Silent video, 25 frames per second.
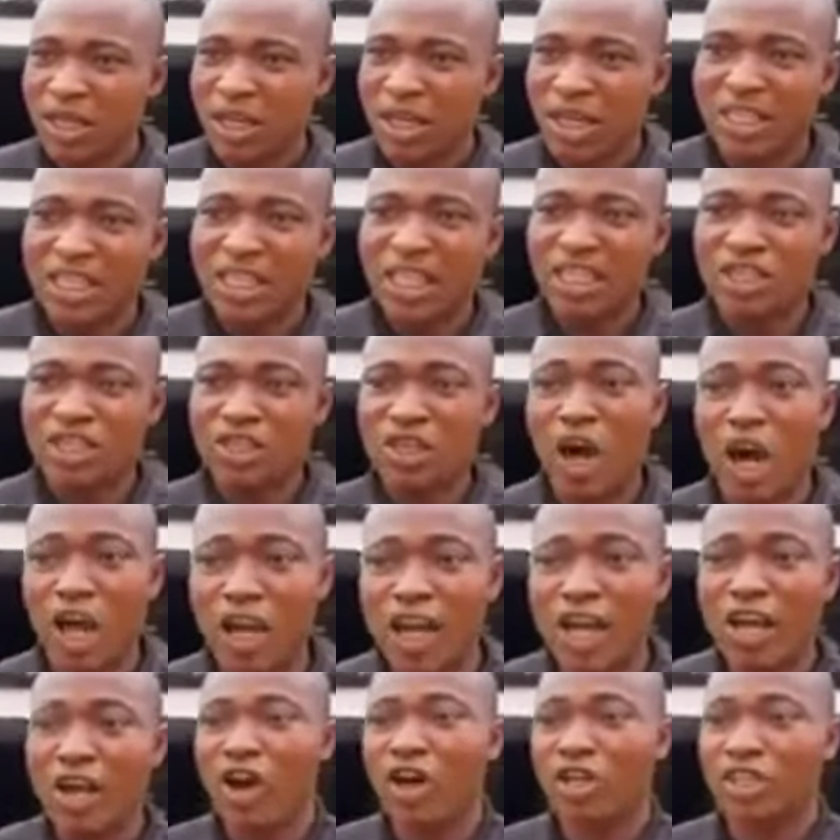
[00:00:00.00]
It is
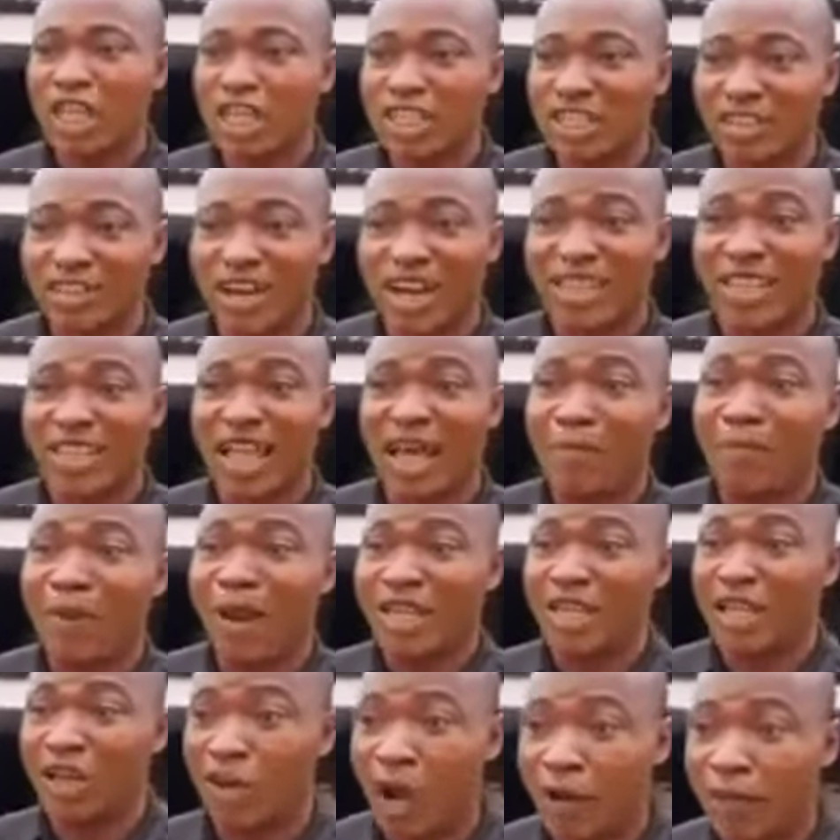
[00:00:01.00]
only orchestrated
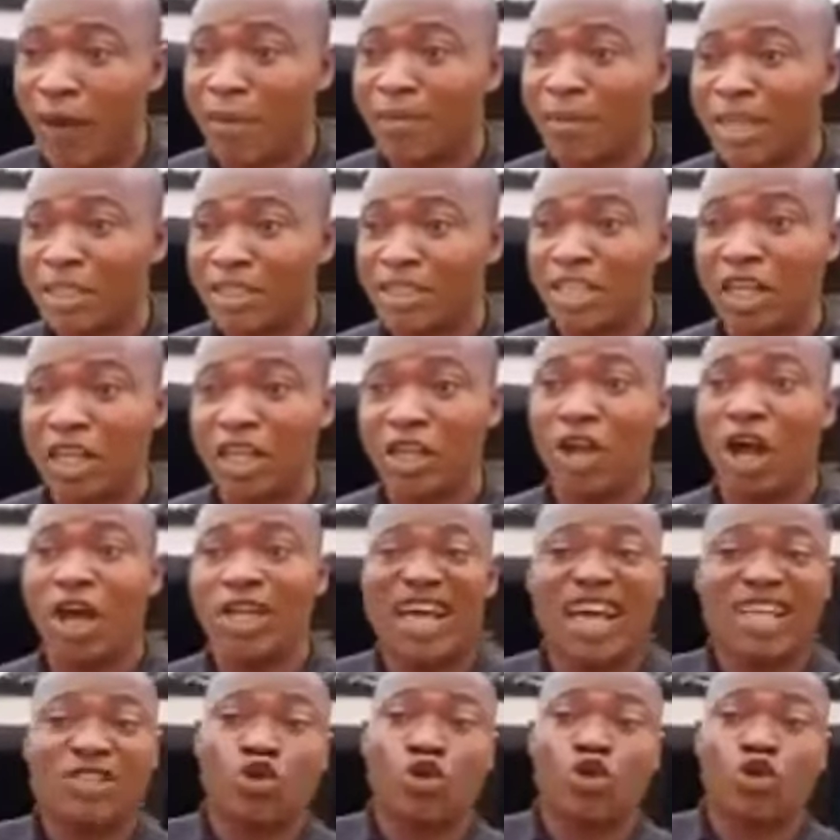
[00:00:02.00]
by the government in
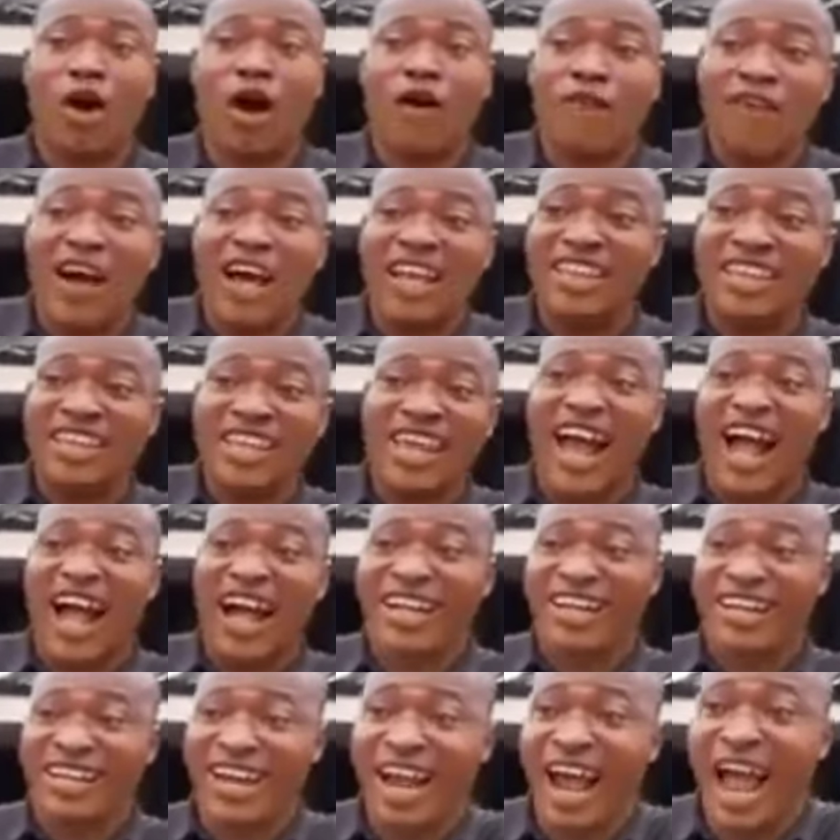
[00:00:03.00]
order to cover their
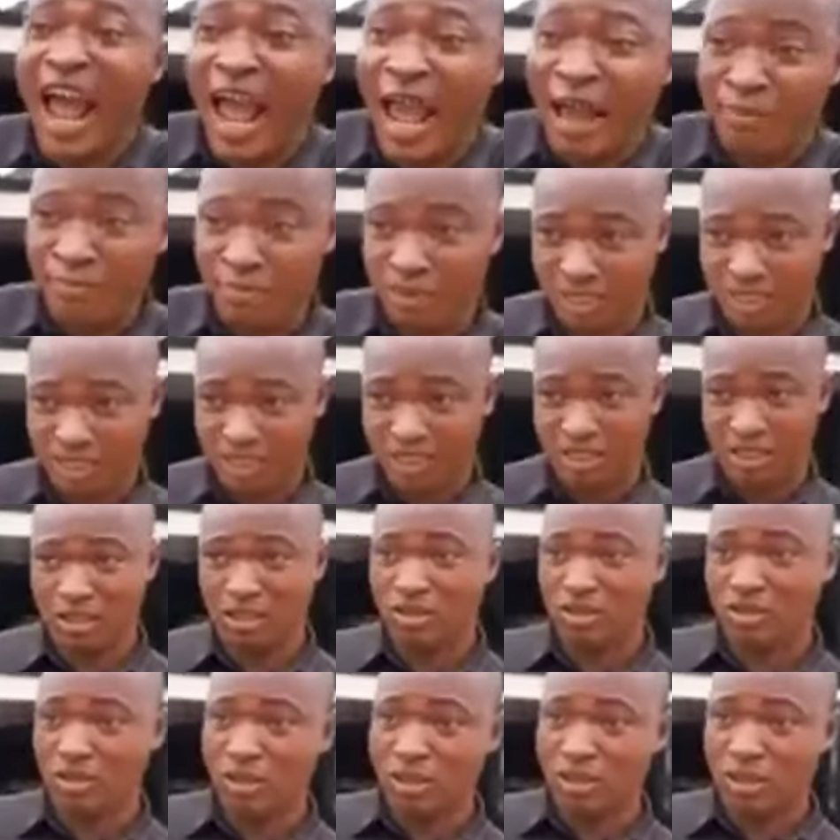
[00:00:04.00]
crimes.
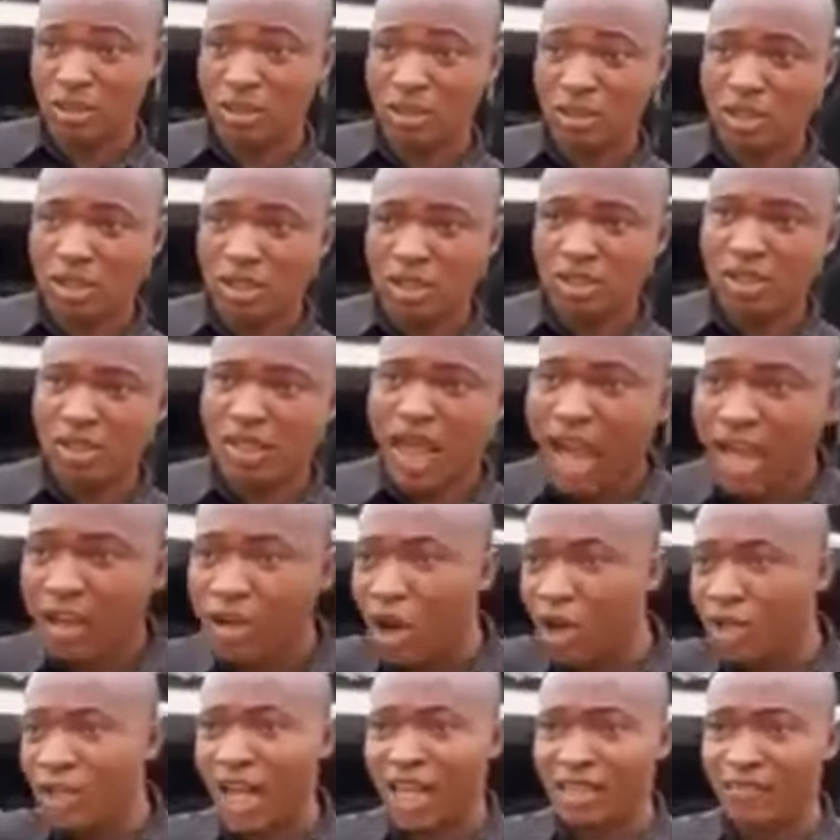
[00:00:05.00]
They
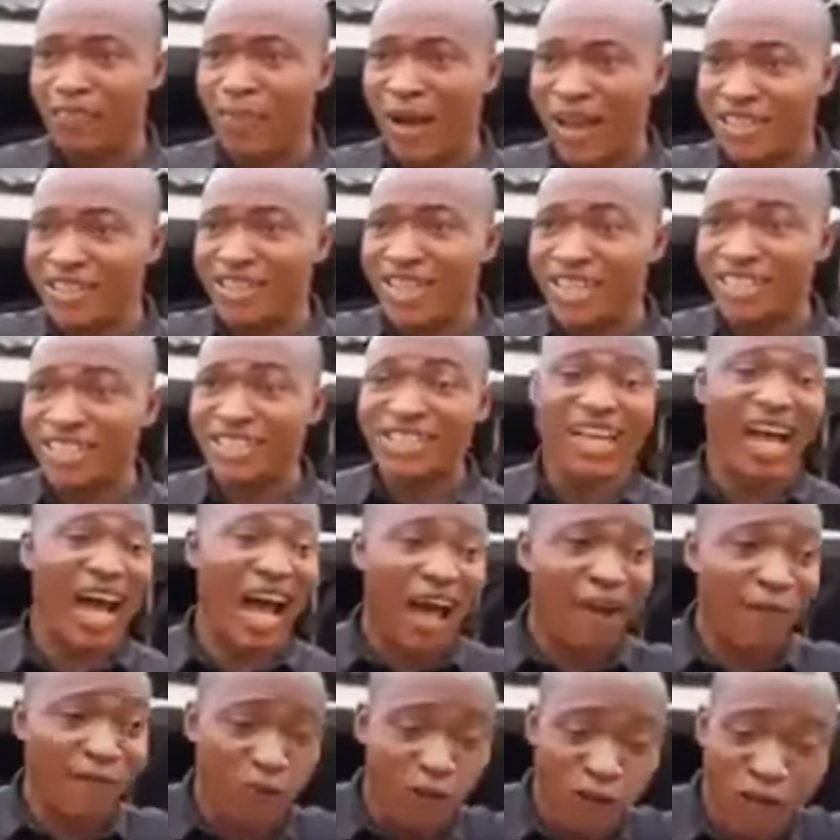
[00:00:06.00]
know that bandits
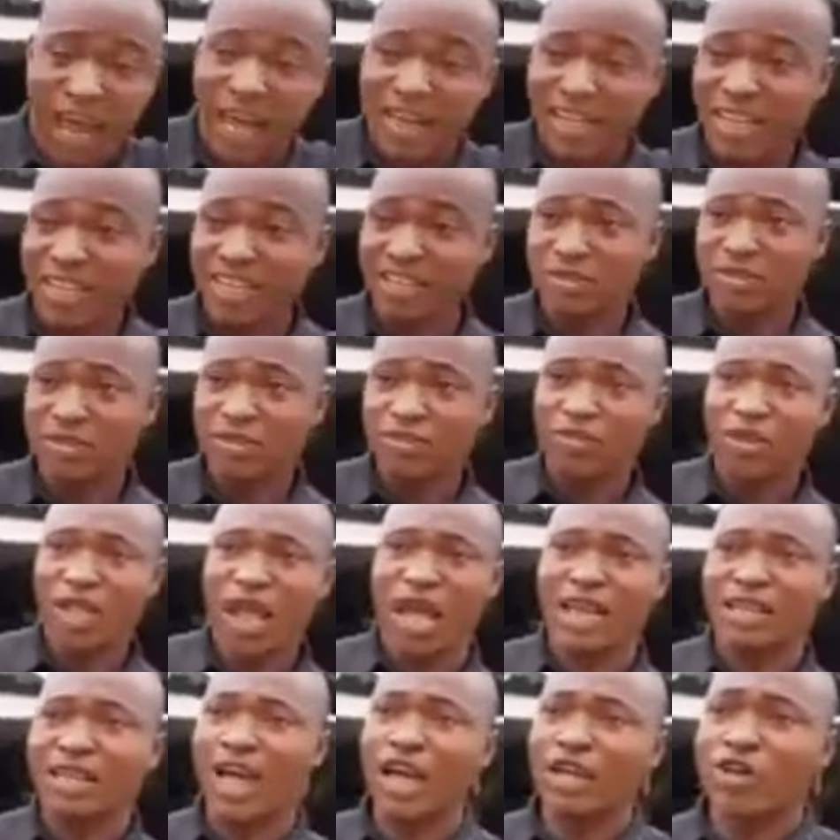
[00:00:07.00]
are Fulani,
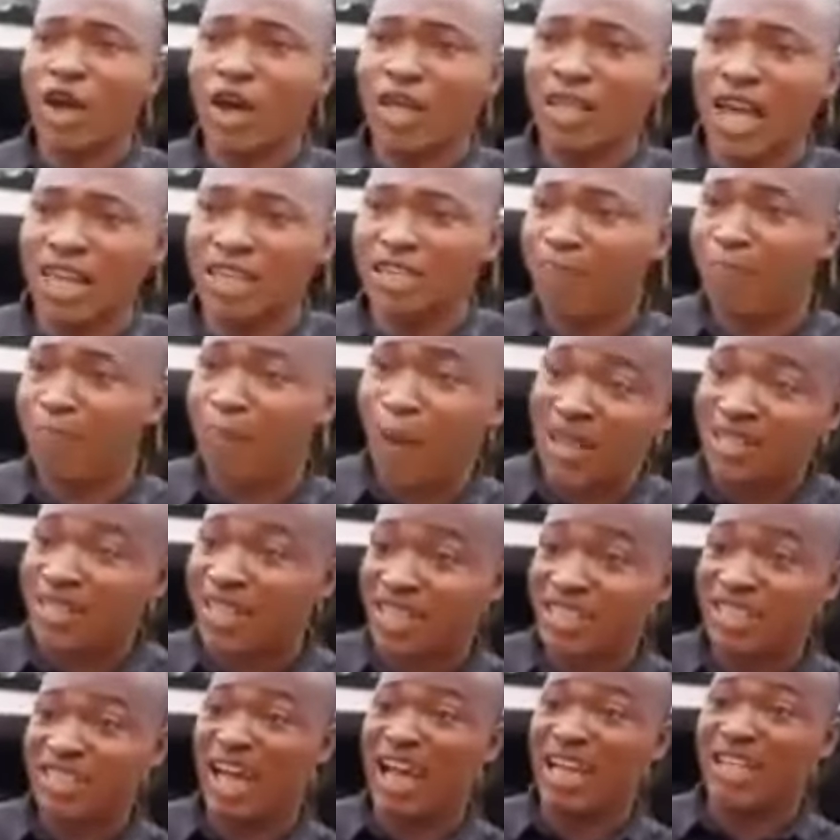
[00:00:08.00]
and they know that
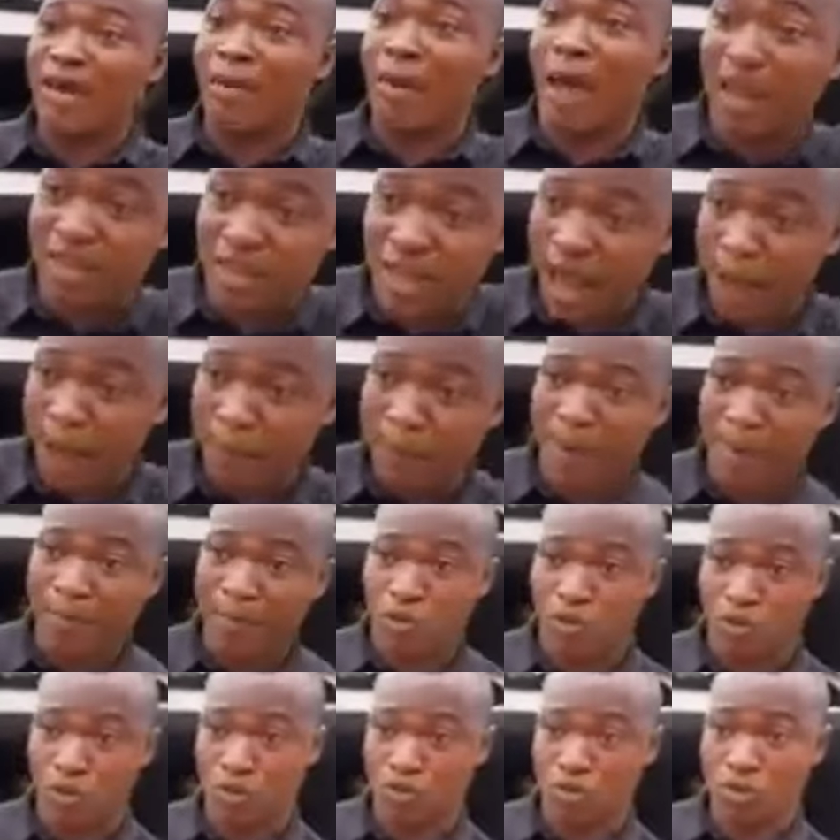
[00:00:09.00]
bandits are their
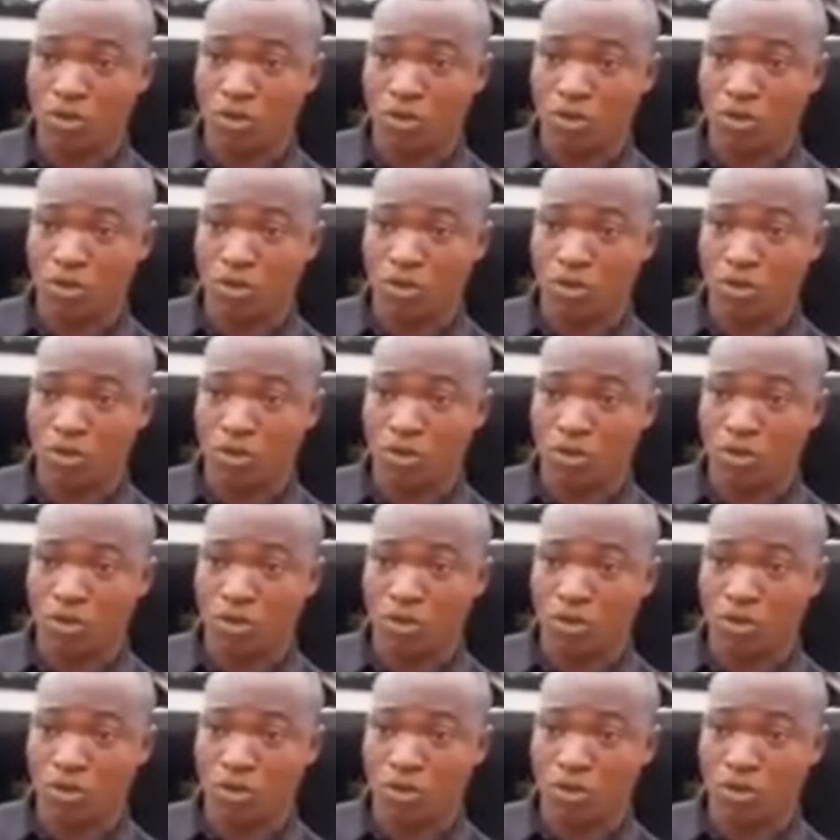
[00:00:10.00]
people.